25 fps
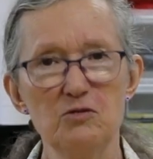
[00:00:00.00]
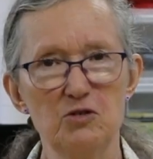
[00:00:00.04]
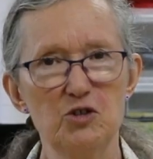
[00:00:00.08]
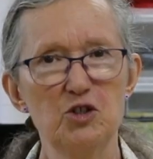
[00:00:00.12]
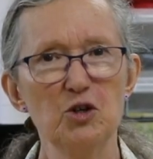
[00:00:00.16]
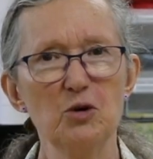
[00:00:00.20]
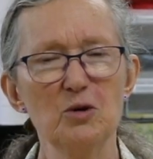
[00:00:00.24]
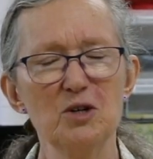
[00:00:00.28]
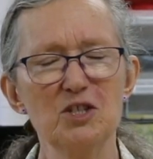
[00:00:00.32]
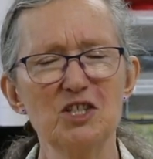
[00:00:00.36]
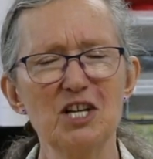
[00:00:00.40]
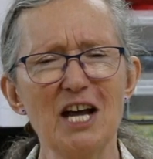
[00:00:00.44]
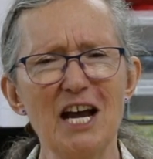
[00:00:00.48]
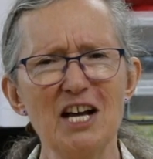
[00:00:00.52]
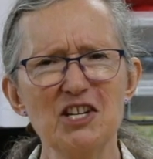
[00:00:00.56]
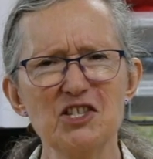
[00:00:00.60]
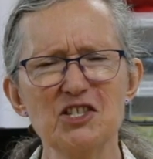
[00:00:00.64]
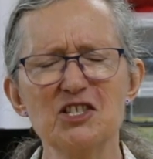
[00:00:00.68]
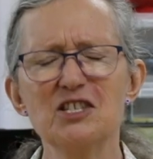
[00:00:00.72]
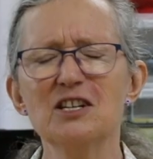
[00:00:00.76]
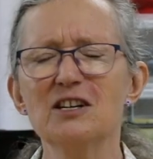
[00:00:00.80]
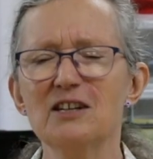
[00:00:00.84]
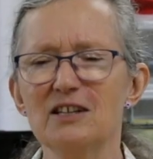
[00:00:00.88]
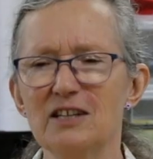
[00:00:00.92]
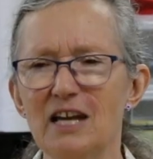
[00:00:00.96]
Do a
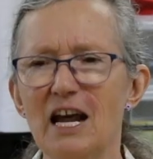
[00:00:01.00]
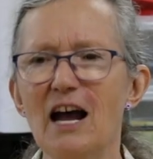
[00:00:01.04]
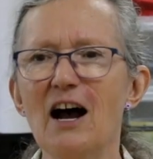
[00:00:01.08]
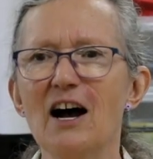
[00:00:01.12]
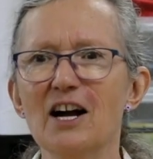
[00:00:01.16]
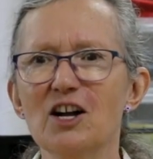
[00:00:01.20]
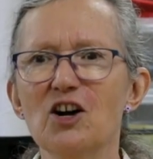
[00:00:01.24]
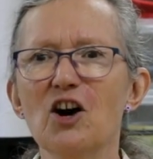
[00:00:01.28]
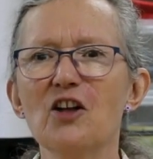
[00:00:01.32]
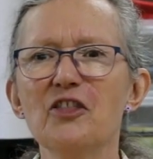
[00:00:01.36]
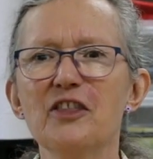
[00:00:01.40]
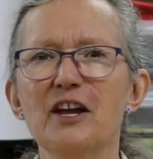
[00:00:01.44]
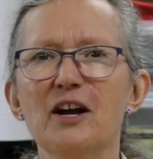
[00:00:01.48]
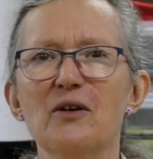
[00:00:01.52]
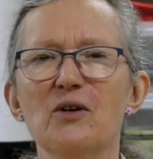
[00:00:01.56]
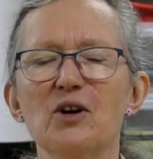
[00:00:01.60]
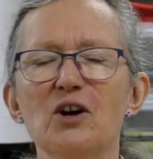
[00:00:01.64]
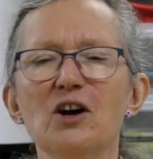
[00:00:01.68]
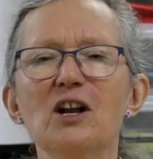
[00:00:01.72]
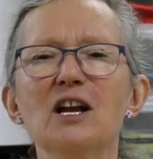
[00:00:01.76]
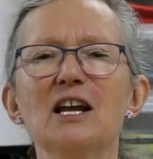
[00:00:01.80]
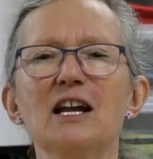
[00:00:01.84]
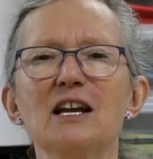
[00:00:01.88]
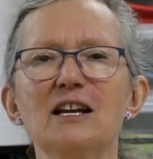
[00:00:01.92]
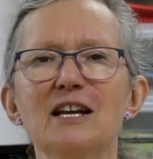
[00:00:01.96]
test, yeah, I got there
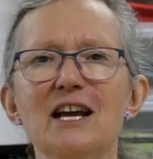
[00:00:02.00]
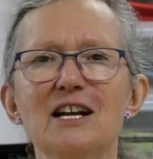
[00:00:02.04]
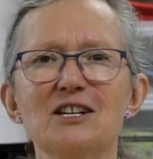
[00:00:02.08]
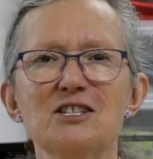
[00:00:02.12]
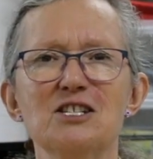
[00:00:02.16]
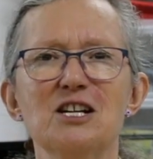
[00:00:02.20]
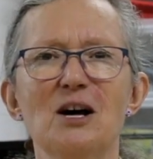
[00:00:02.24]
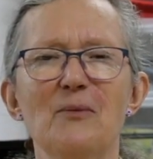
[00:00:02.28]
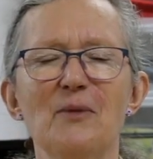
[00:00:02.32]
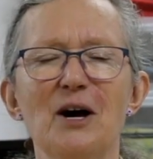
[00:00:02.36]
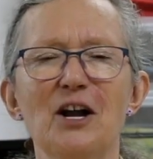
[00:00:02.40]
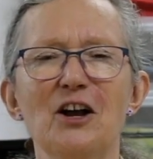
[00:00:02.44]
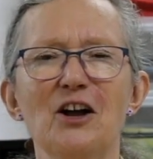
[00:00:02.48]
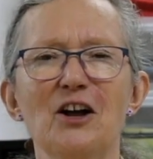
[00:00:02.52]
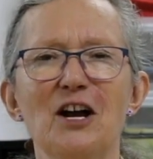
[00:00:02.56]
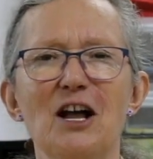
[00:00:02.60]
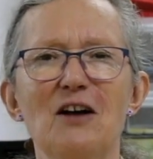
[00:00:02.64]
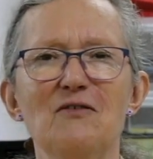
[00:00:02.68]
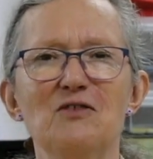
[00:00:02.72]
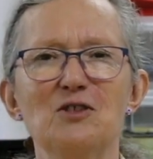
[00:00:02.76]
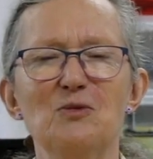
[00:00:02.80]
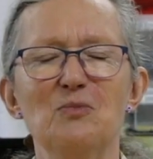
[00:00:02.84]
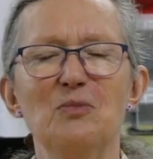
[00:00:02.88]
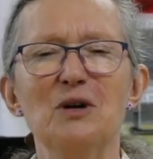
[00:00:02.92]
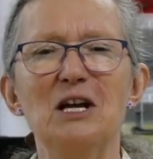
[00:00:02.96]
early. Next time I don't
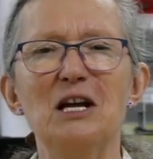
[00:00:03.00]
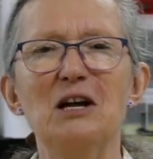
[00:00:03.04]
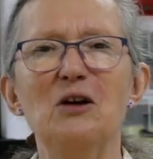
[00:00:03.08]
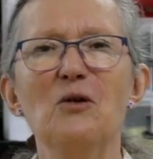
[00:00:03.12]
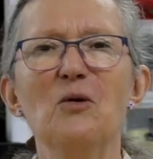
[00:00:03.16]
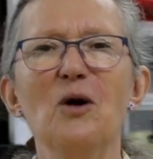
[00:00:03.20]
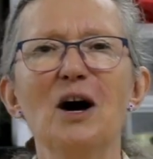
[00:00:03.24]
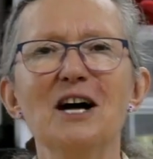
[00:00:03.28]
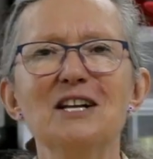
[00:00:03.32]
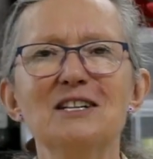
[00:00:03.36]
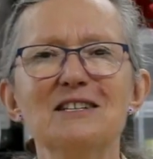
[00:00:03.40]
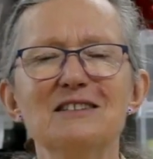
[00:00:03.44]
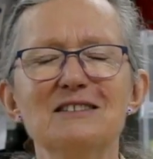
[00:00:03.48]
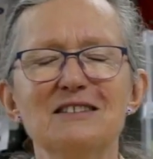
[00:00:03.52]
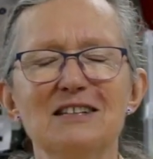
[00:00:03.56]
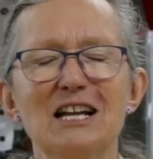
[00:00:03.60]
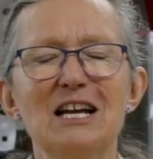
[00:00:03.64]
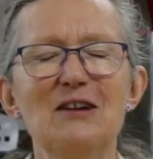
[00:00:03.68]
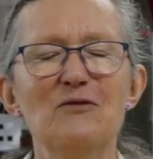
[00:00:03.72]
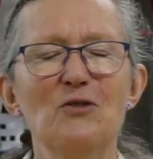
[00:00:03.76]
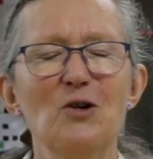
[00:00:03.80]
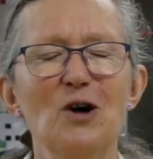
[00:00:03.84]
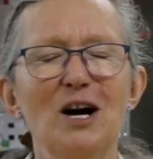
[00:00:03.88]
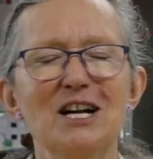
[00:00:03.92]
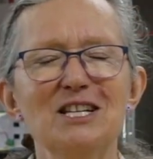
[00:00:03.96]
have to
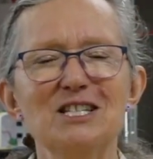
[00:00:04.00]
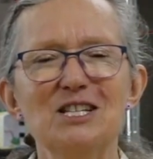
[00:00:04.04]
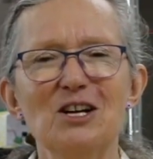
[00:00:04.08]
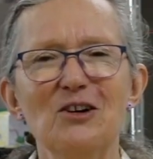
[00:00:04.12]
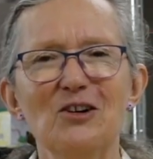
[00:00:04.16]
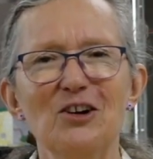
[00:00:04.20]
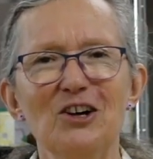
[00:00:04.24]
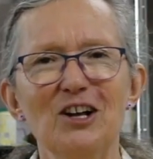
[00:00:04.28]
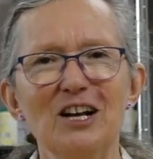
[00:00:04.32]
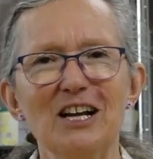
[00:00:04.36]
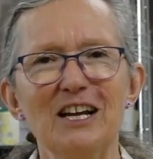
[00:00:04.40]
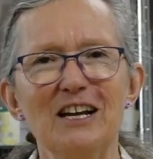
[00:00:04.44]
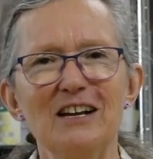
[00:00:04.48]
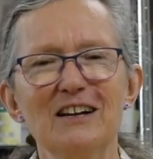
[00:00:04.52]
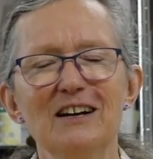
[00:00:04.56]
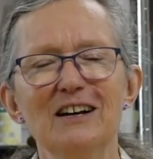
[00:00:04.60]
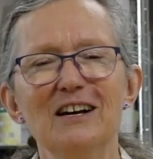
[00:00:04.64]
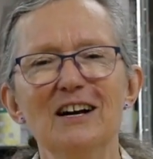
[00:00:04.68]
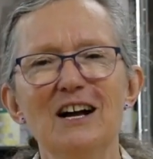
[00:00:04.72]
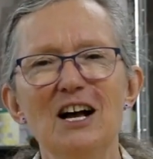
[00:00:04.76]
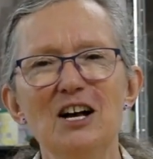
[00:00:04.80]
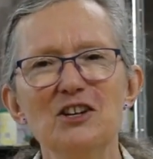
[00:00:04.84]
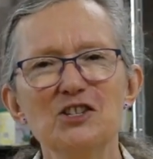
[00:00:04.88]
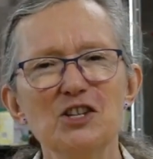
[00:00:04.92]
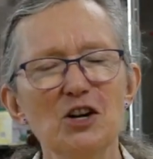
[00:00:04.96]
leave quite so early.
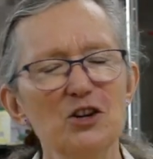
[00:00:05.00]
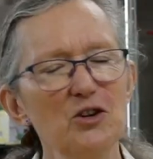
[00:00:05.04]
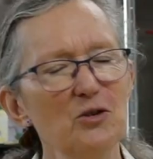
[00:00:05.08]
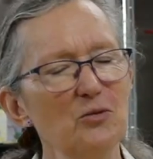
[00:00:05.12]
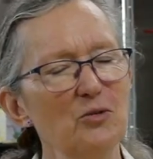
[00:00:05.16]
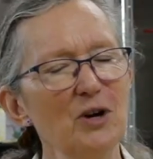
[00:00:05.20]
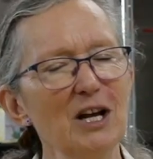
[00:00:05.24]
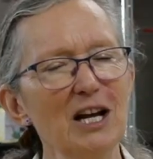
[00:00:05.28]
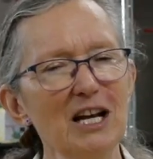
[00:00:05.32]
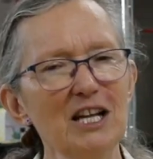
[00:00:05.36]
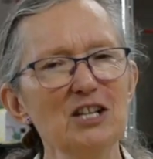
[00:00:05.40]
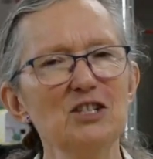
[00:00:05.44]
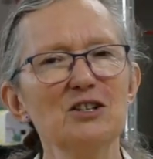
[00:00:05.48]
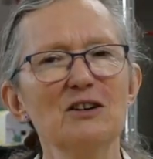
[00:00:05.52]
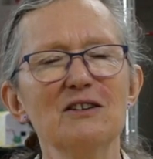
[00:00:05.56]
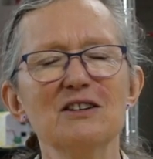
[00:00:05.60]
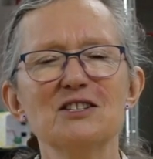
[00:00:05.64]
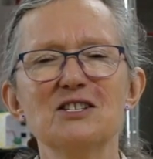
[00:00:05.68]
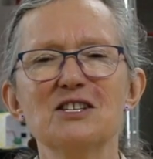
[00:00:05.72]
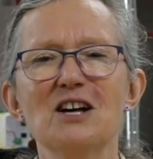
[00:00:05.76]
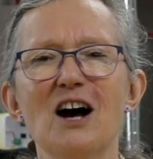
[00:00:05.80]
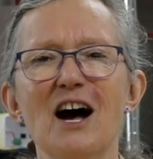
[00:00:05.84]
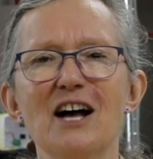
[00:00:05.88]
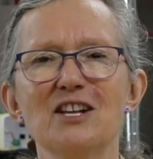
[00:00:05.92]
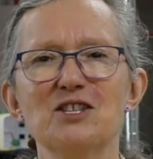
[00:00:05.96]
So you're really doing
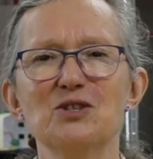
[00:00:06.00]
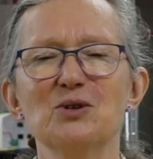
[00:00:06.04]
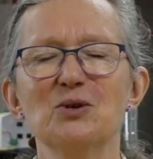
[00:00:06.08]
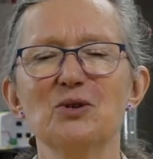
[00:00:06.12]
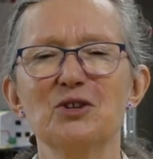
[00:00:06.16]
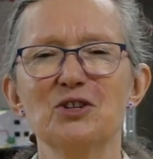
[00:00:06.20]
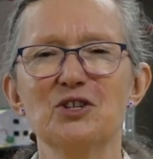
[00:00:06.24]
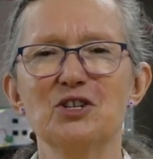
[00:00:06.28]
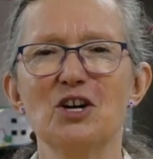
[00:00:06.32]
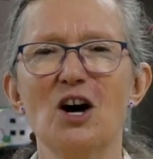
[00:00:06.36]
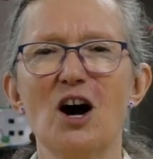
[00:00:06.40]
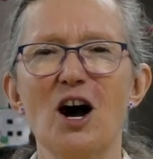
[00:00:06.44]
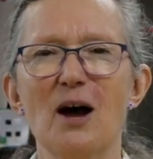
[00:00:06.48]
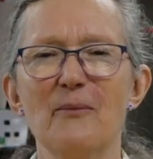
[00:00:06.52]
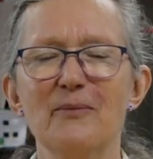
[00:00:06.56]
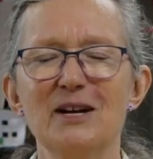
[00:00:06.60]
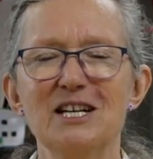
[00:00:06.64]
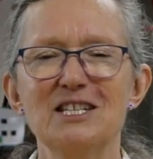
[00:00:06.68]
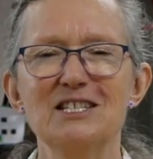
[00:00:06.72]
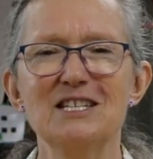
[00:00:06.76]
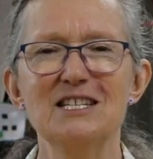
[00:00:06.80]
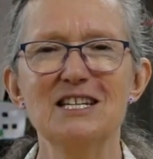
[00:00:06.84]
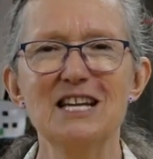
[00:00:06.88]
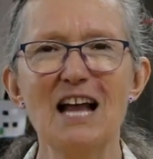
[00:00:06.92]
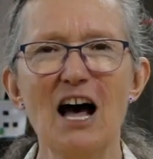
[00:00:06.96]
science all the time.
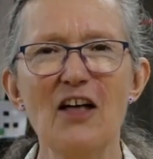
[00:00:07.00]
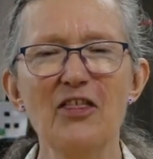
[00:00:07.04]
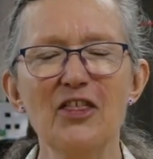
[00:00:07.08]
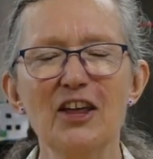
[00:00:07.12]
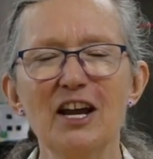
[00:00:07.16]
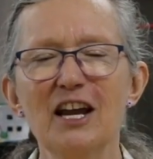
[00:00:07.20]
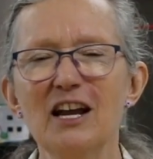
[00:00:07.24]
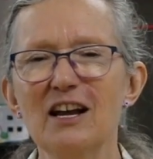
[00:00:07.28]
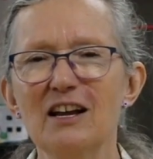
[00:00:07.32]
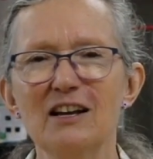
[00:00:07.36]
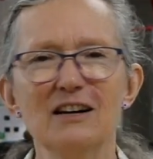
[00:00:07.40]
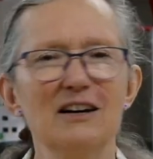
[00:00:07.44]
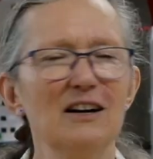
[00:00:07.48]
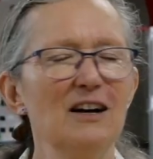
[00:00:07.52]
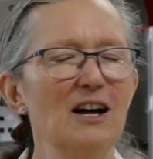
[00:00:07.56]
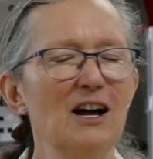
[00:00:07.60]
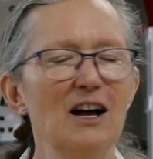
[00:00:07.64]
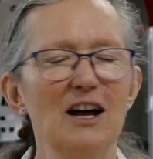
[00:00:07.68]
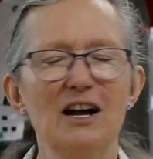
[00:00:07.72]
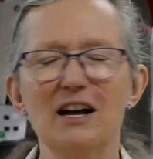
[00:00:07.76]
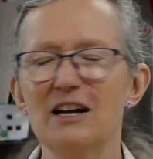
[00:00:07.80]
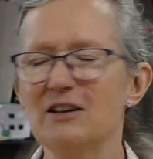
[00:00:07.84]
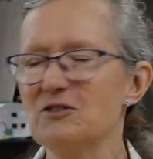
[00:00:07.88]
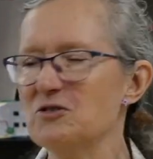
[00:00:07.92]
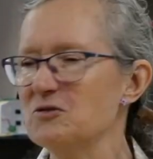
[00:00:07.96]
It's nothing
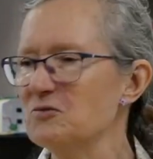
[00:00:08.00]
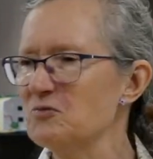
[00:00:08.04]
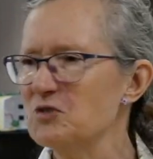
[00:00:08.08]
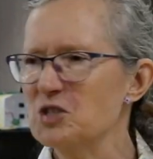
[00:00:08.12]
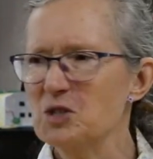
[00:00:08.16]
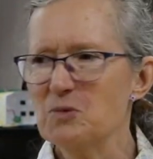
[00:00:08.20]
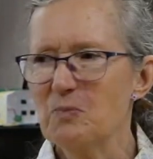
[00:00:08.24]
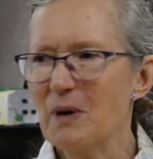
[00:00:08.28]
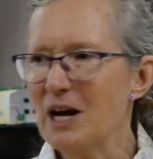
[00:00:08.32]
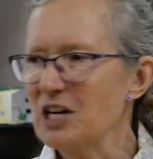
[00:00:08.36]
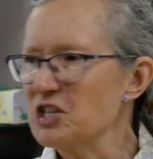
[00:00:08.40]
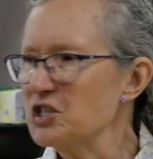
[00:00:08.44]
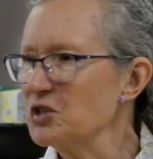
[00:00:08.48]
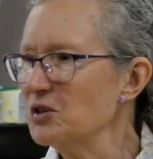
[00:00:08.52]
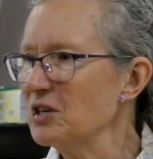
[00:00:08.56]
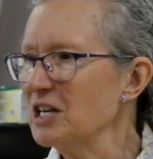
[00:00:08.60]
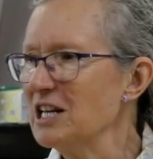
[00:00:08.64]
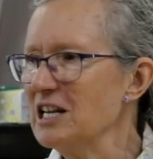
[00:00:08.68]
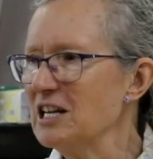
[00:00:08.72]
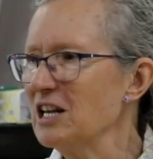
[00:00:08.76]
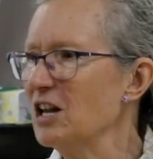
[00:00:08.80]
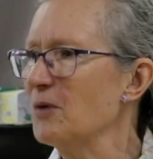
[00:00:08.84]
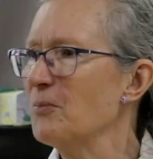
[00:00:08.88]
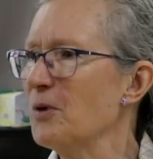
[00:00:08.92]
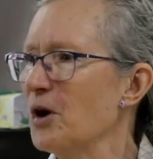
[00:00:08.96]
special
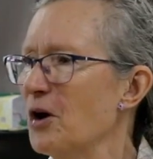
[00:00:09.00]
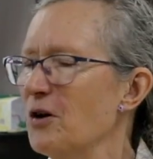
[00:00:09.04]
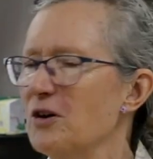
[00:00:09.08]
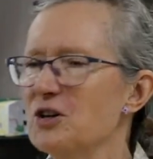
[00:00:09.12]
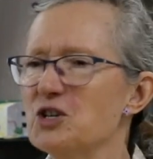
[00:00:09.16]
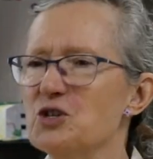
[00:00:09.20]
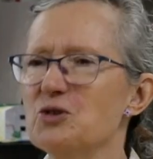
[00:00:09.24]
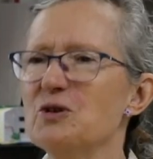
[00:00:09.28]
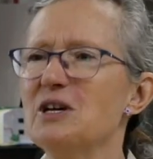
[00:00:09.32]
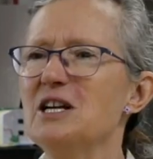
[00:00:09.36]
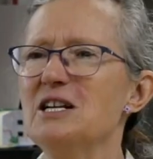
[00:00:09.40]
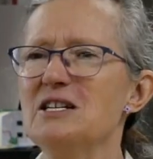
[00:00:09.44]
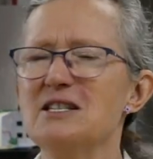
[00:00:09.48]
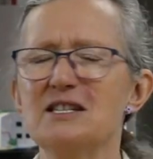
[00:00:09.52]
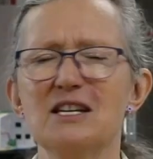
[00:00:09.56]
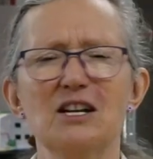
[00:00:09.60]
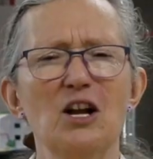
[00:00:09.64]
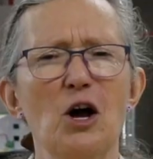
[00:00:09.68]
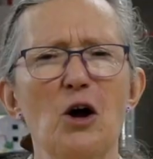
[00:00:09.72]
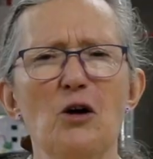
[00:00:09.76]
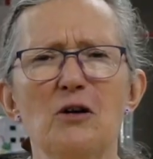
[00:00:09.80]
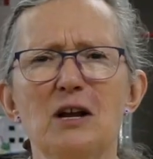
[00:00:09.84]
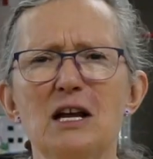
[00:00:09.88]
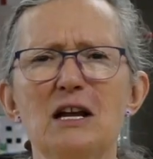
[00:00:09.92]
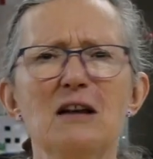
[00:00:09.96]
in laboratories that
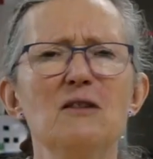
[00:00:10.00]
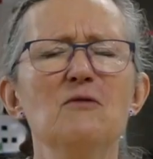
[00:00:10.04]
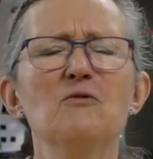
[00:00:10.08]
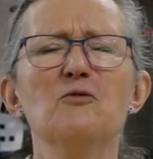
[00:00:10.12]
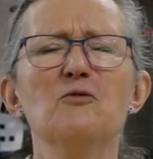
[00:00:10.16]
only